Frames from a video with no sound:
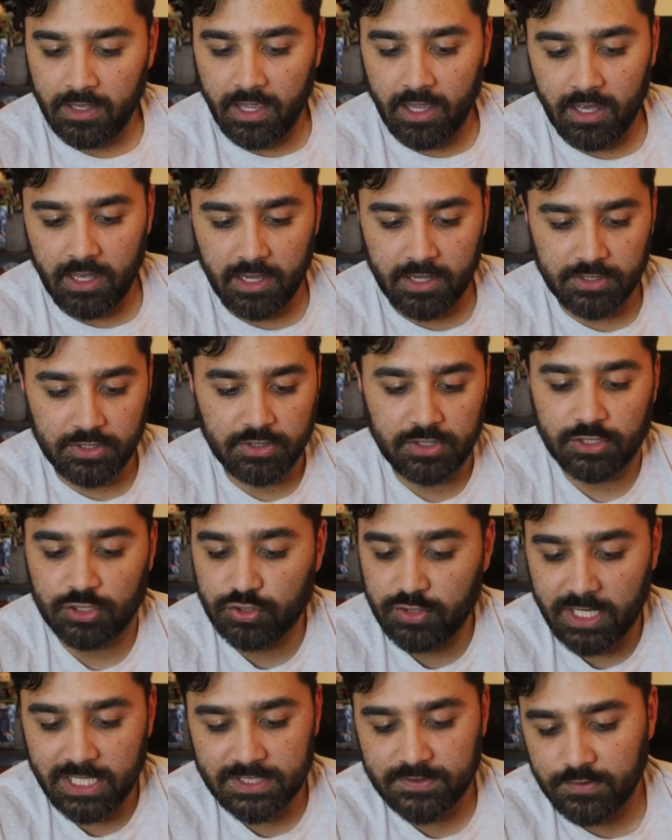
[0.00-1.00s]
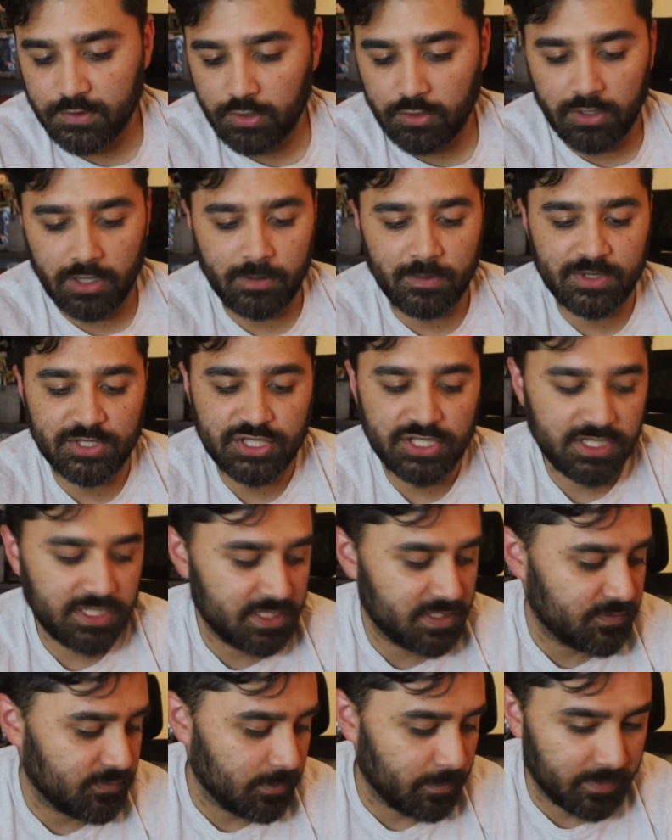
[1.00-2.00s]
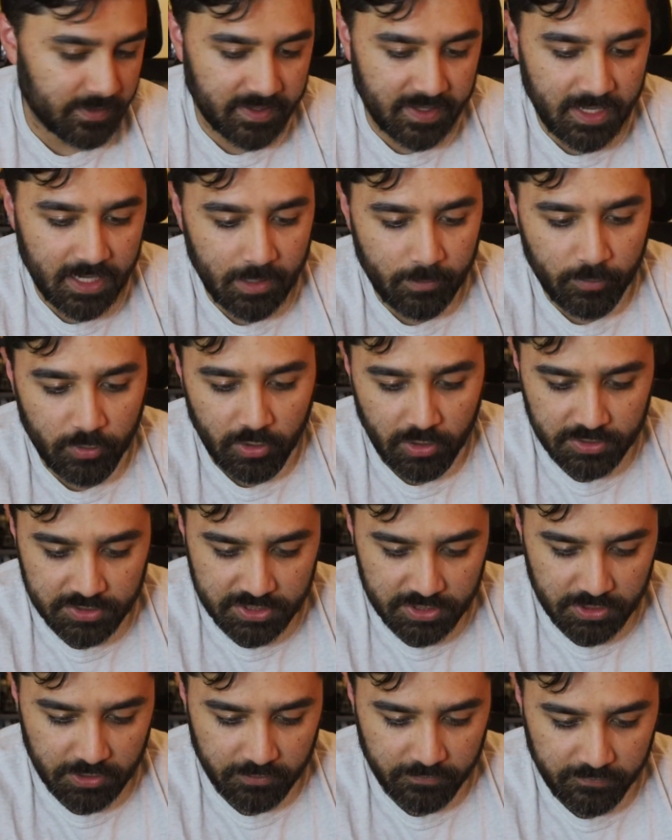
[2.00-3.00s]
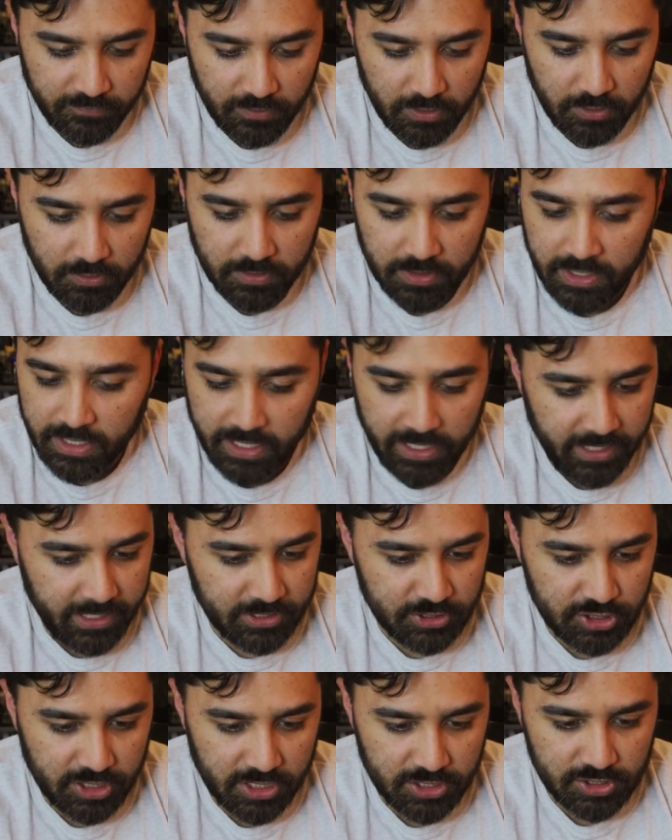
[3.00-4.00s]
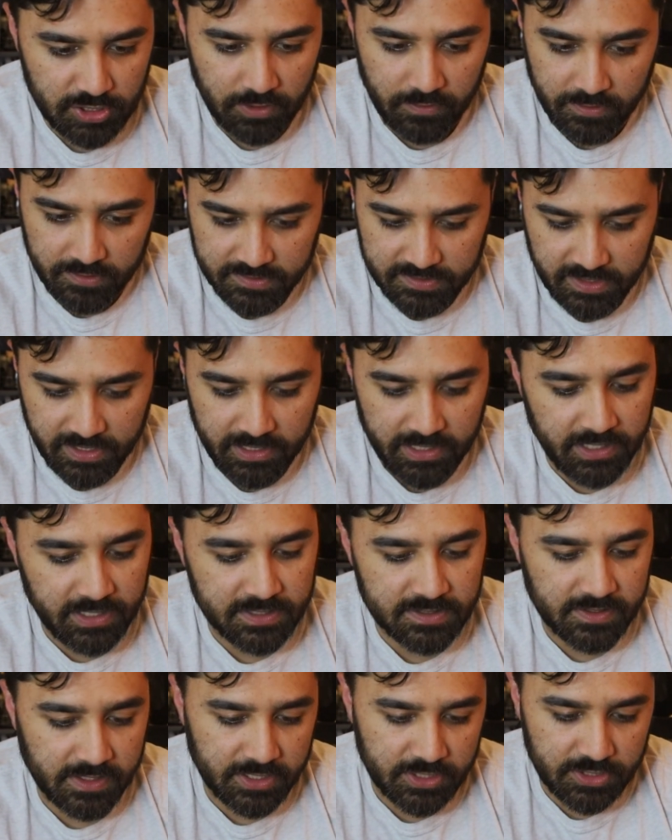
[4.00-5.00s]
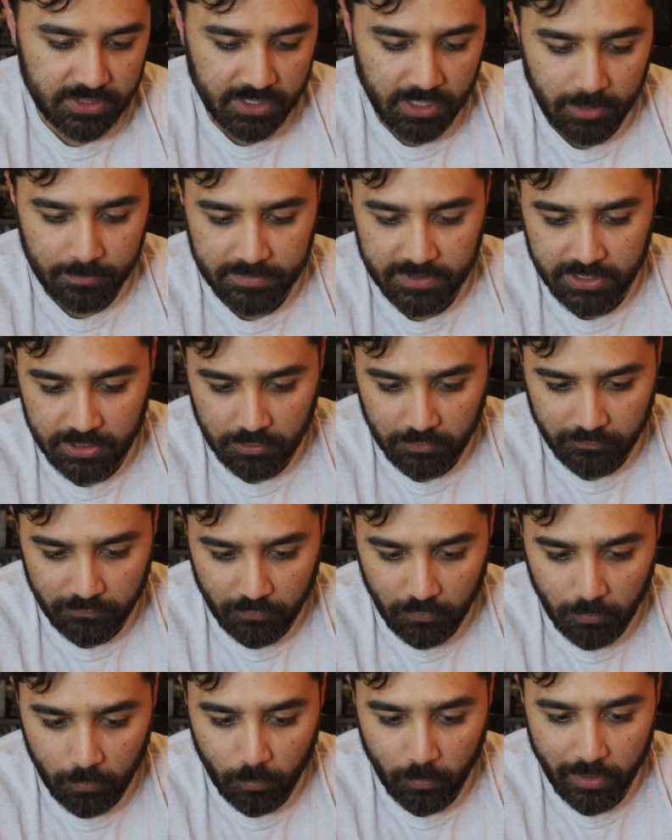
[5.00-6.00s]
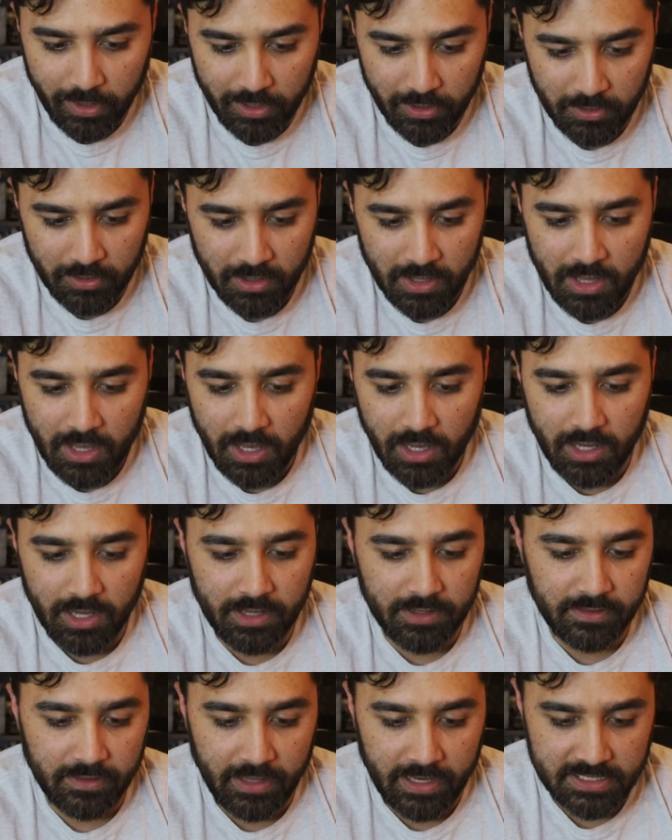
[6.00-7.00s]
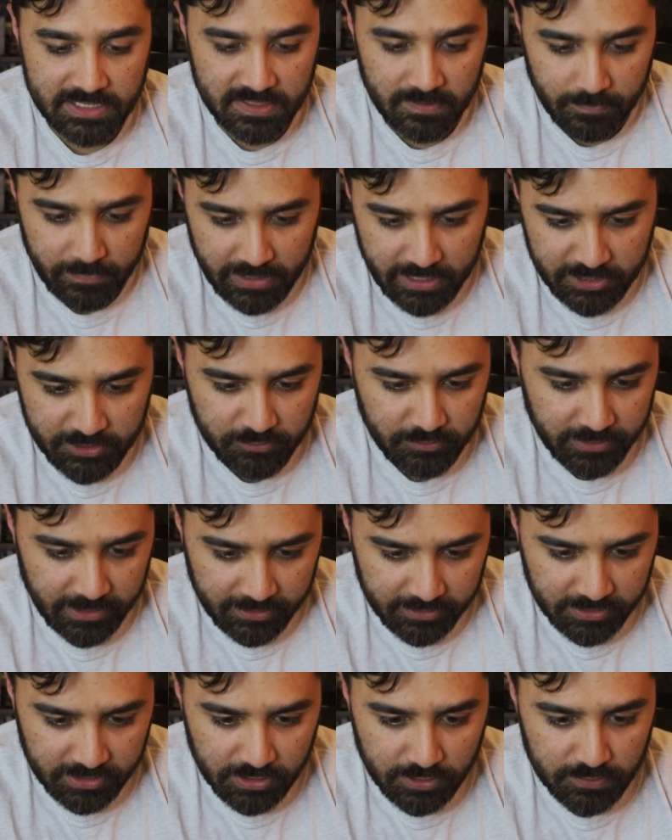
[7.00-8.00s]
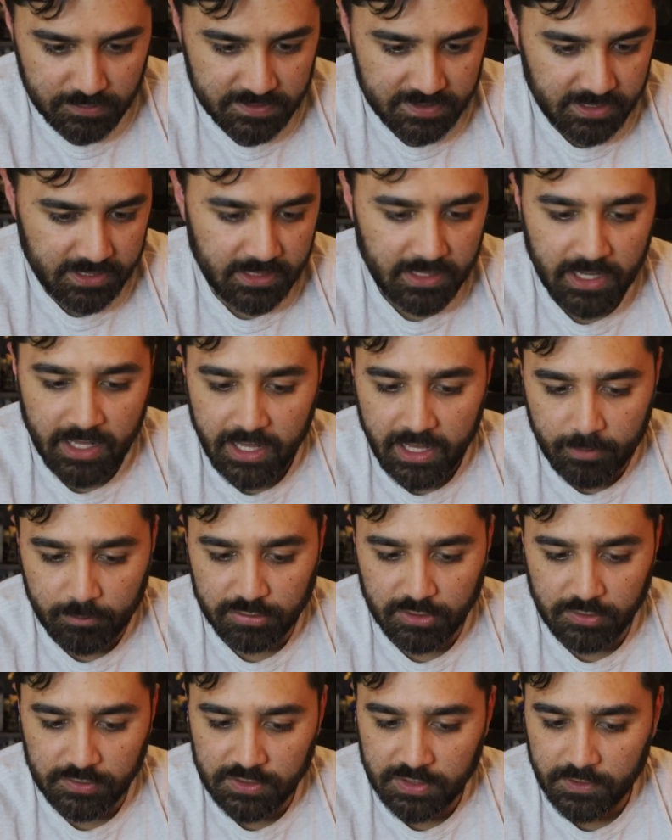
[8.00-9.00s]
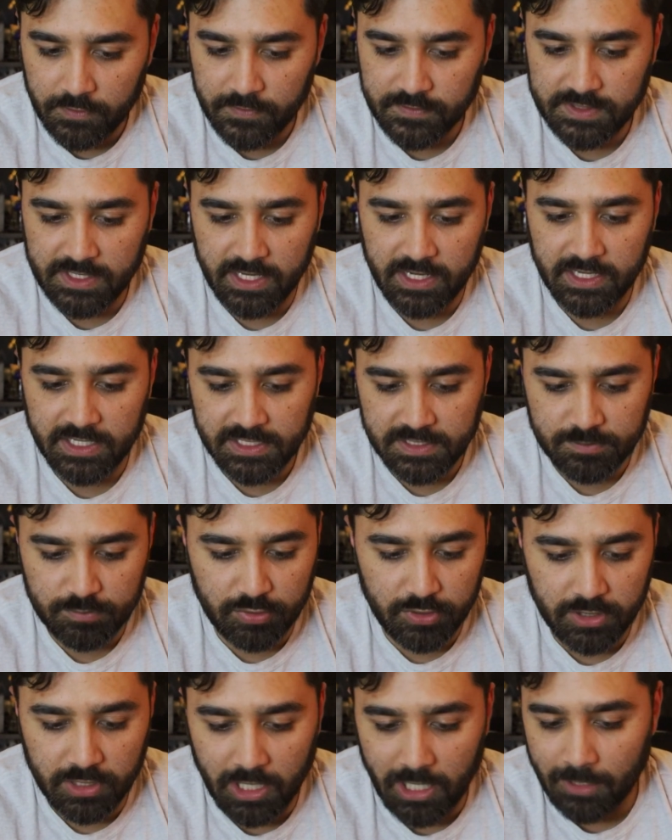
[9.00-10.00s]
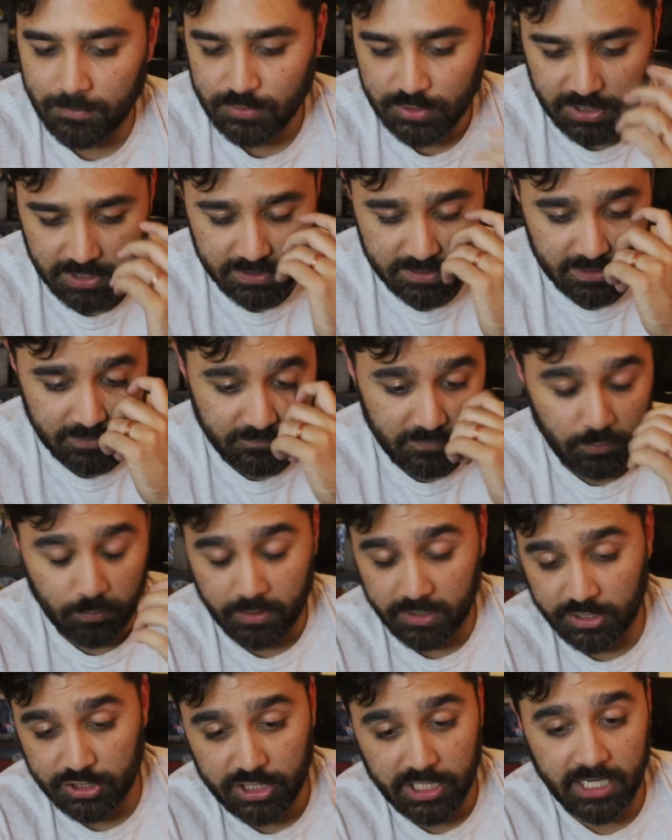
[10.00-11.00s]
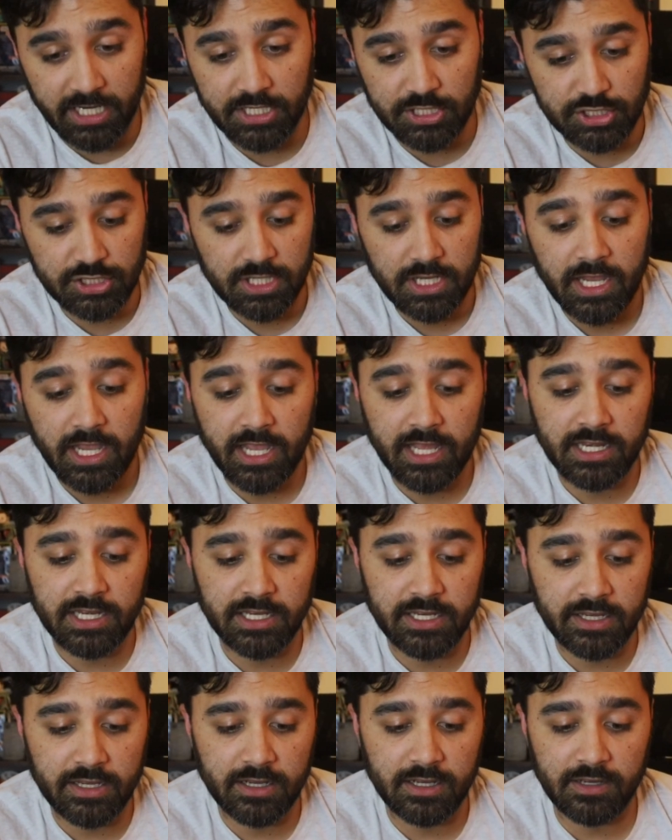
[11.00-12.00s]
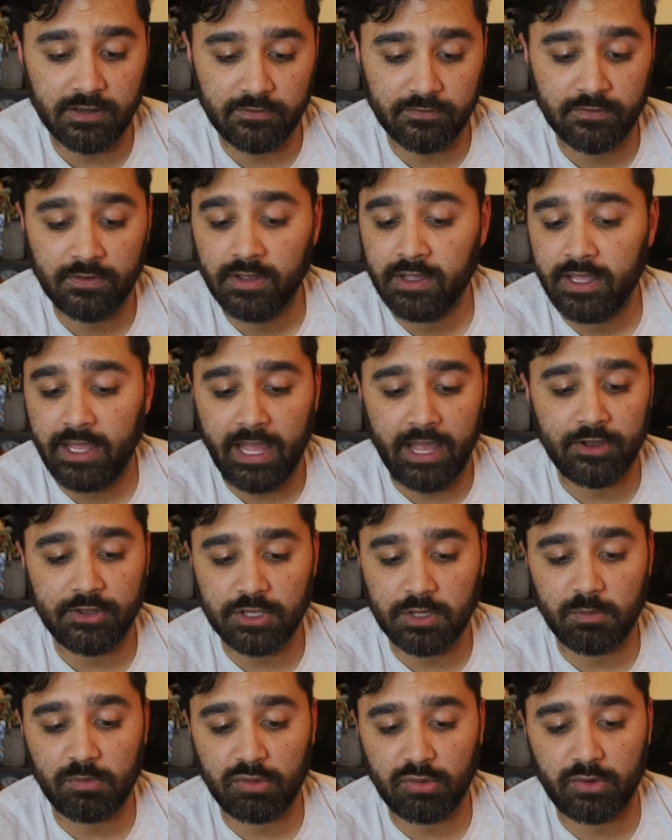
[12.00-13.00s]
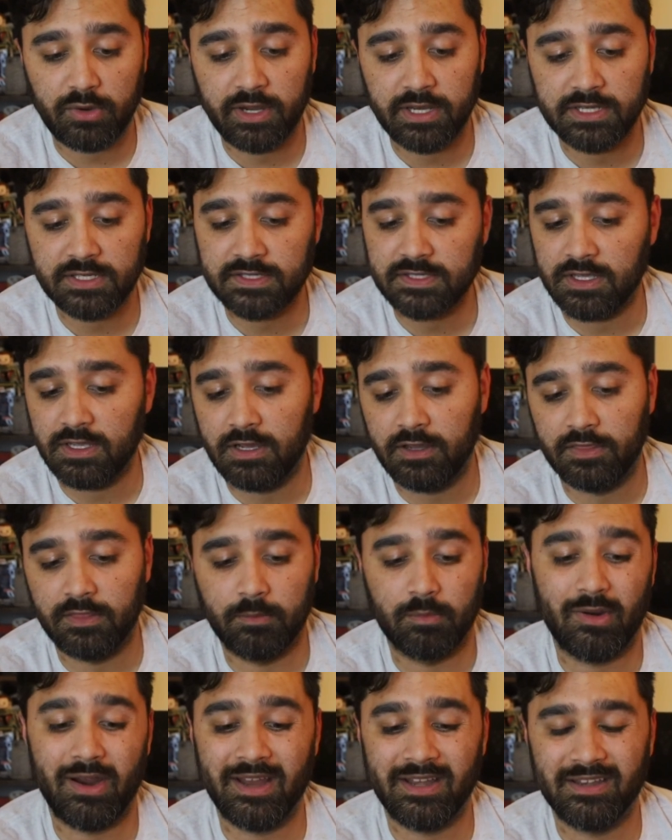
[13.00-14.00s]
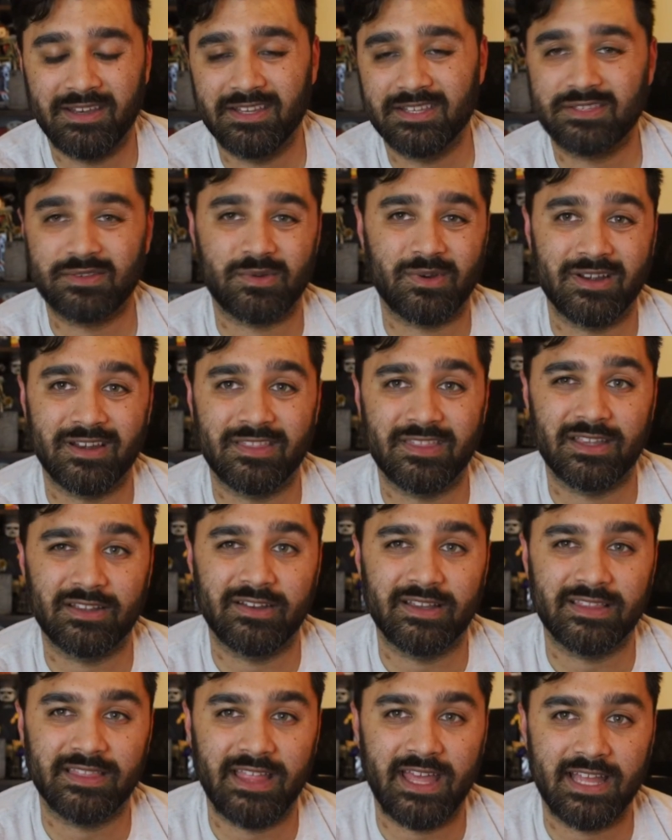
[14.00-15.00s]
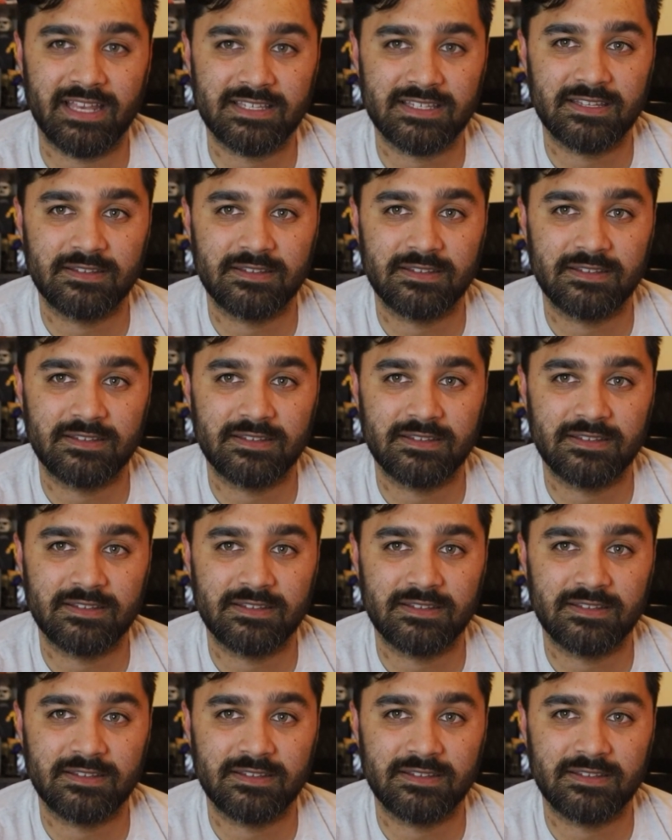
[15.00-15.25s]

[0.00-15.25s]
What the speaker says: You can transfer your images from the camera onto your phone and change all the settings, like update your firmware that has the manual on how to use it, Bluetooth settings, print options if you want to change any of how you print on the brightness or anything like that.